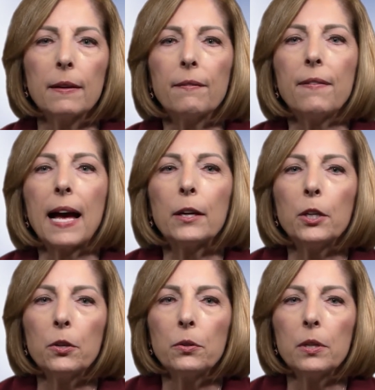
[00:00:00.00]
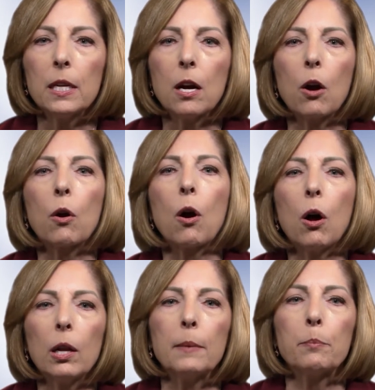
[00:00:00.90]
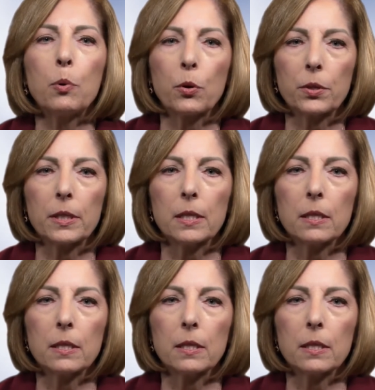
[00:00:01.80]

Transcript: valued are all important.